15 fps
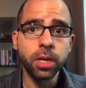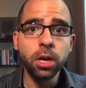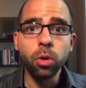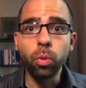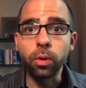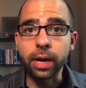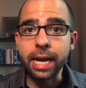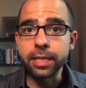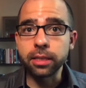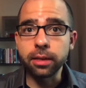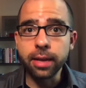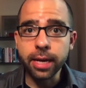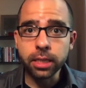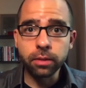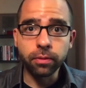whereas the
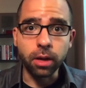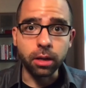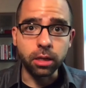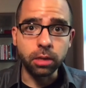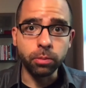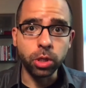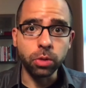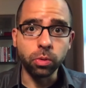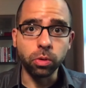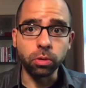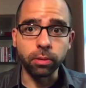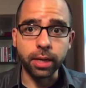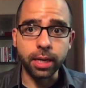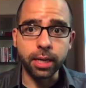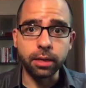next volume you will
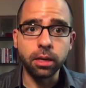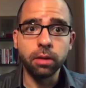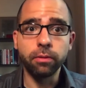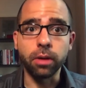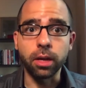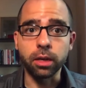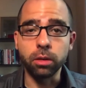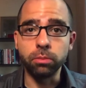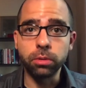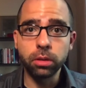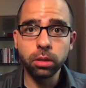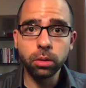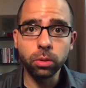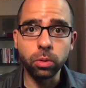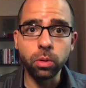read, Volume
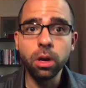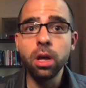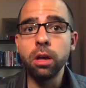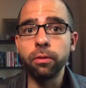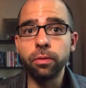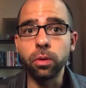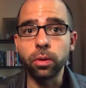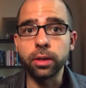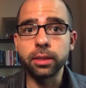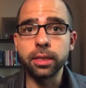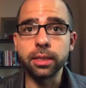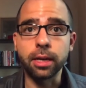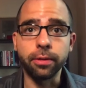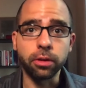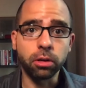2, focuses
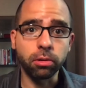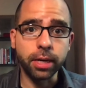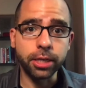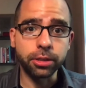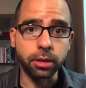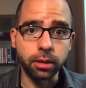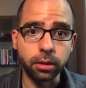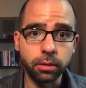on the creature.